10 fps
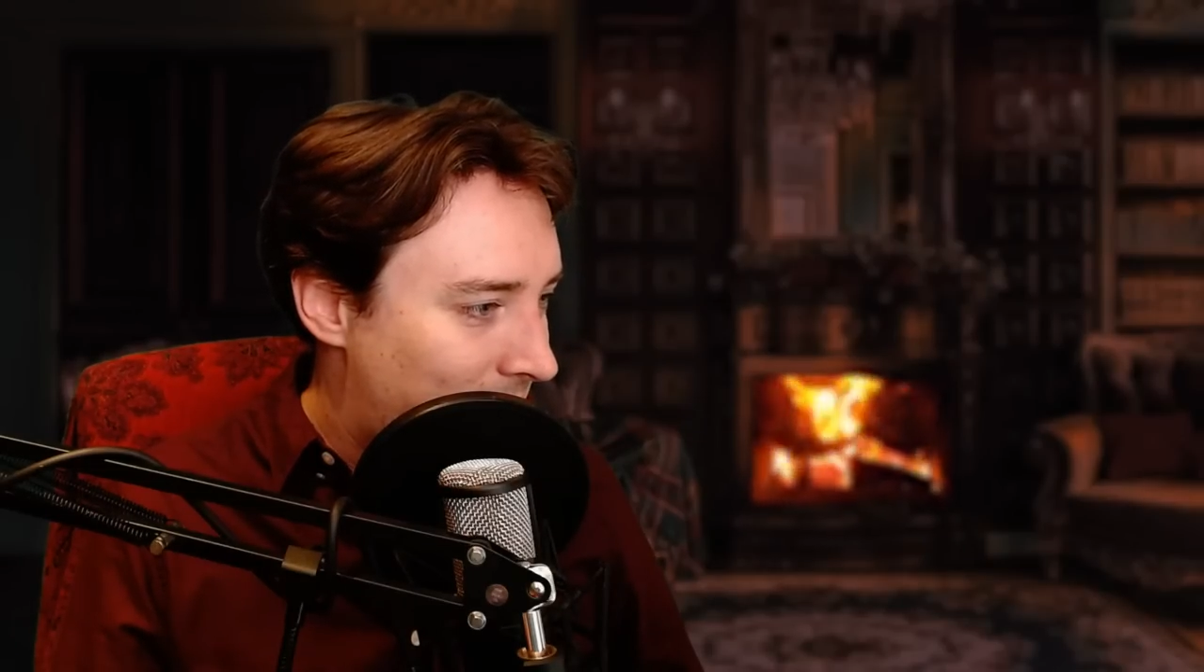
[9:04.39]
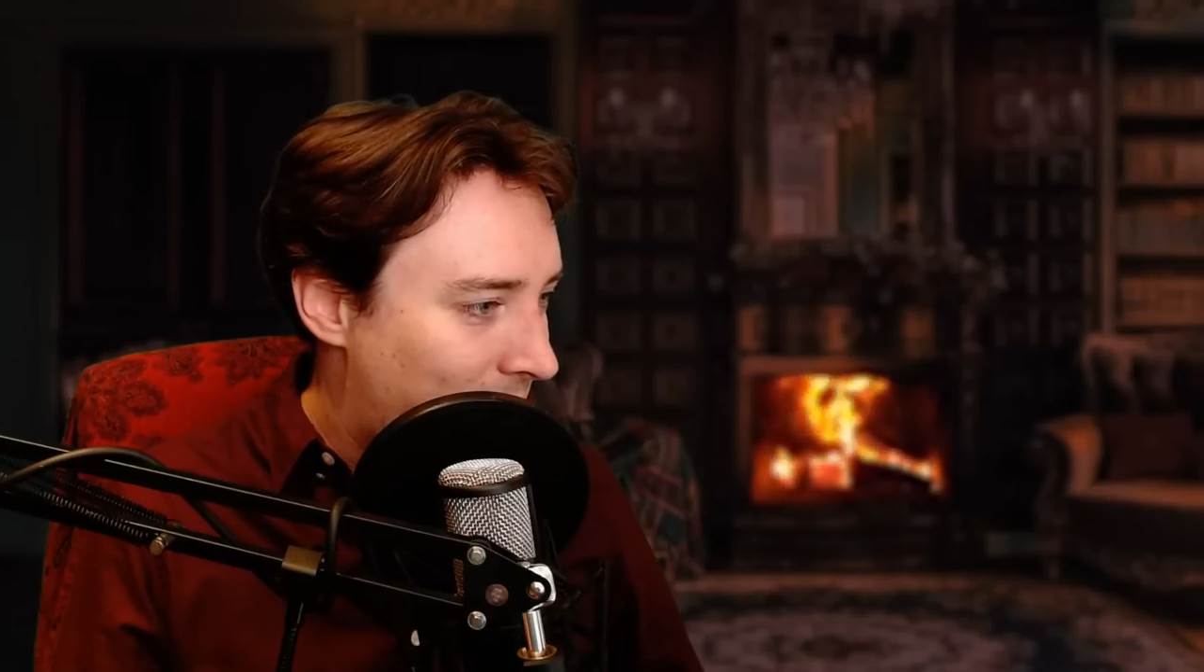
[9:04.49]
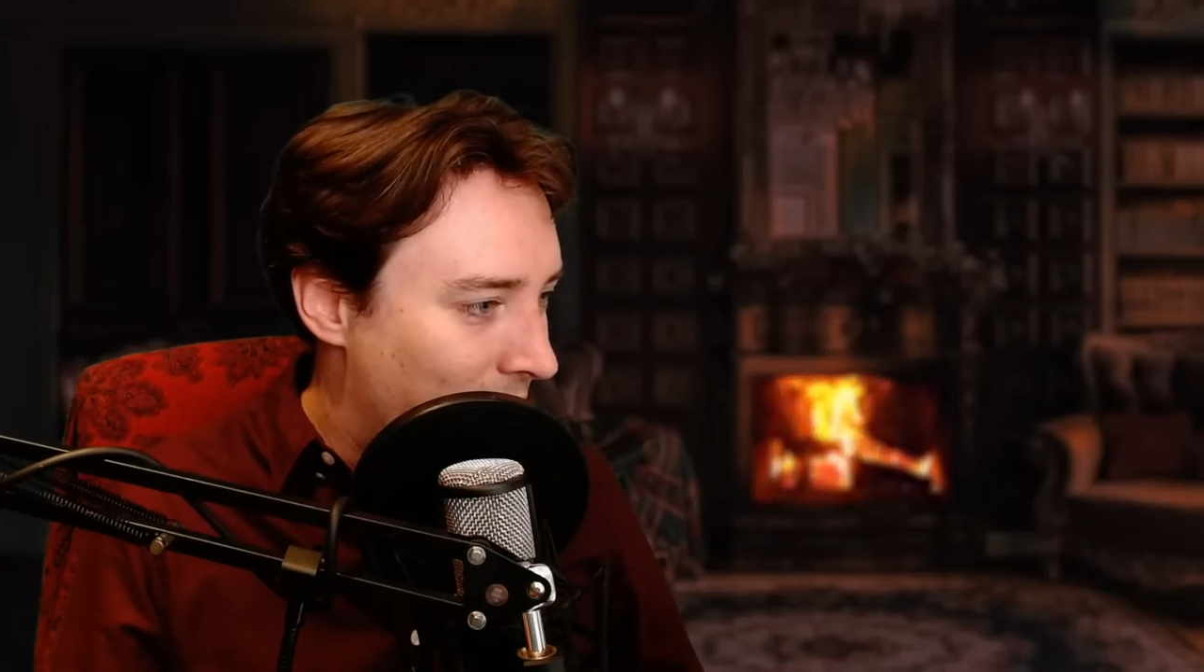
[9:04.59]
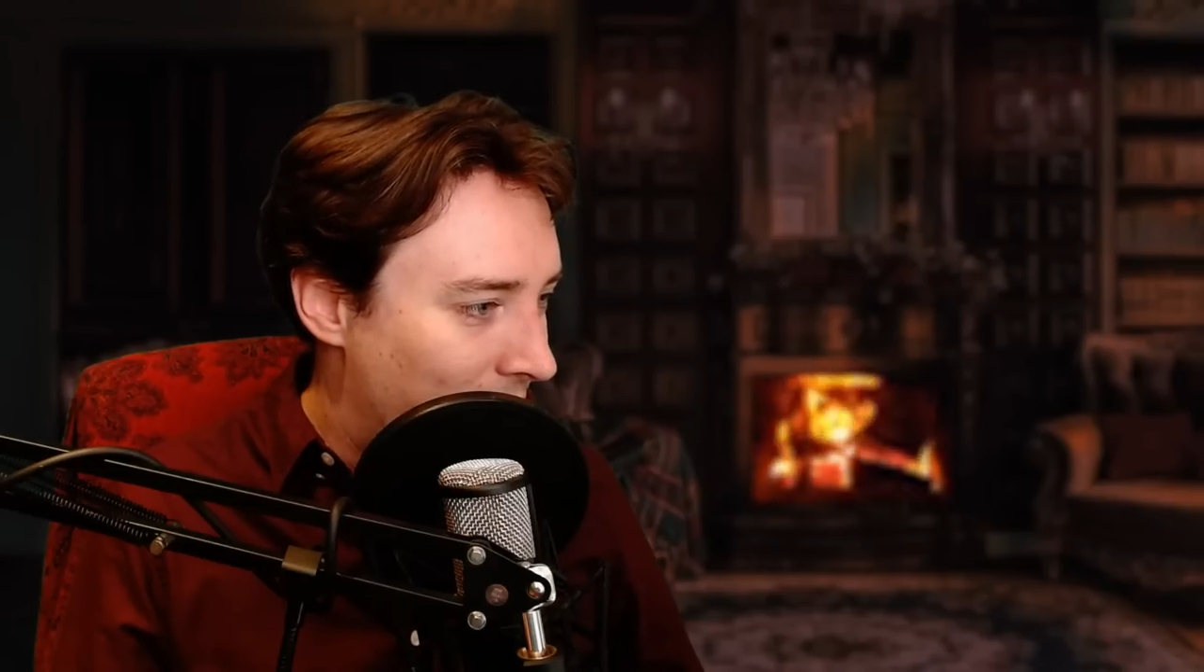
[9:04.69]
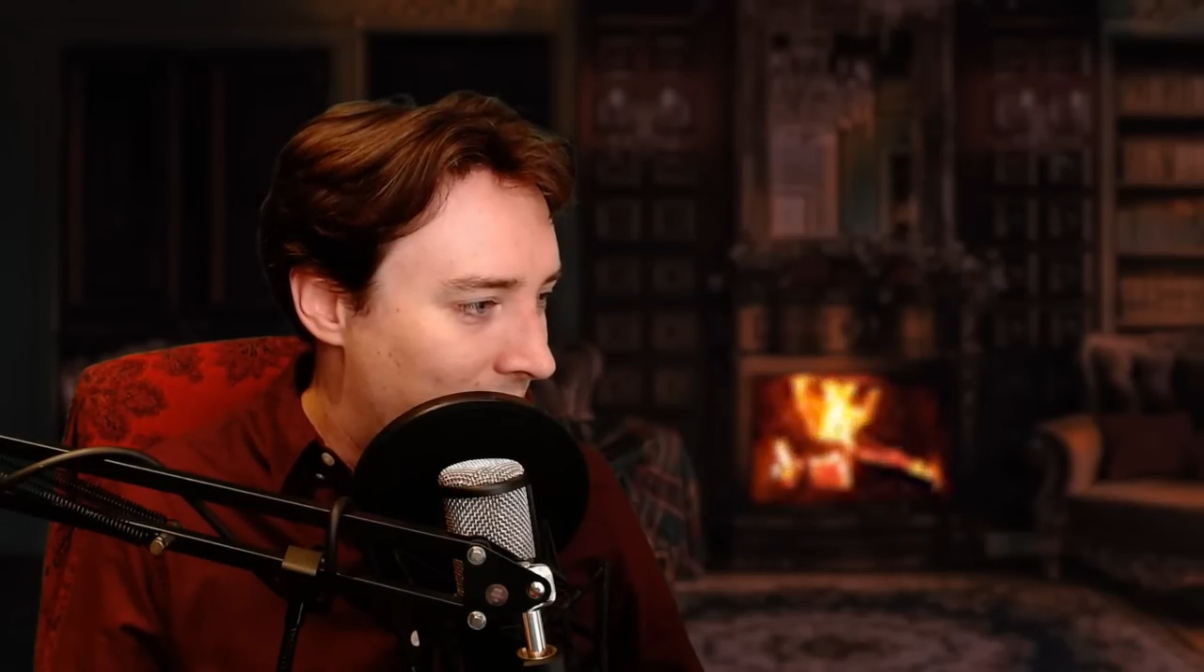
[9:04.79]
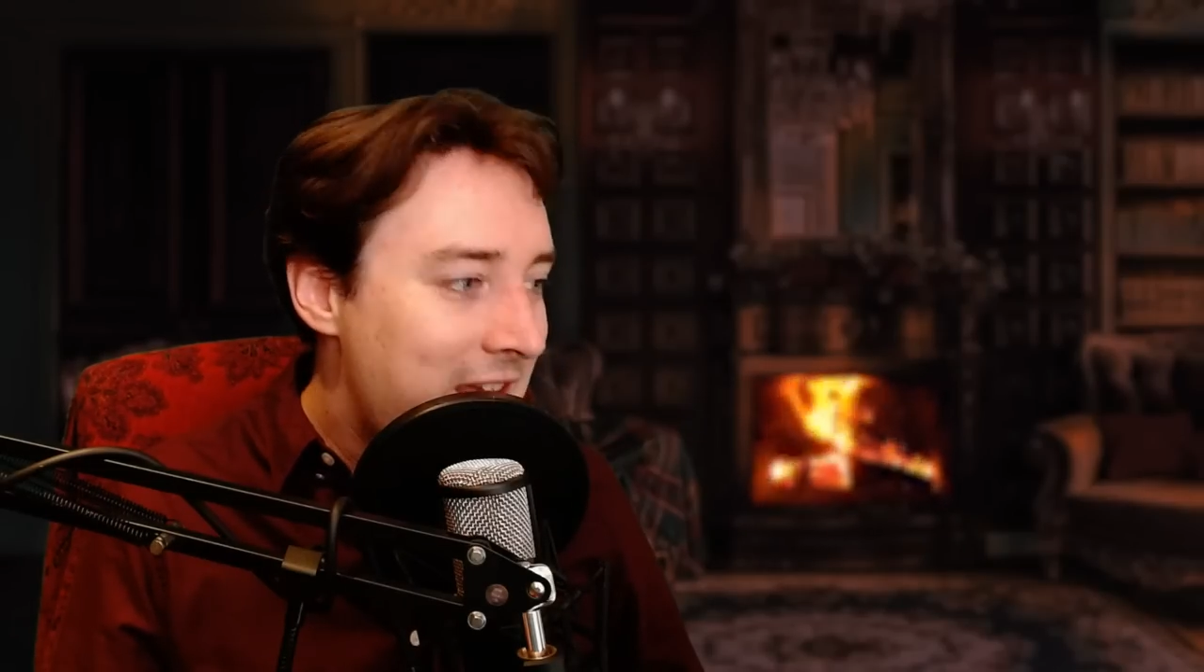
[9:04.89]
the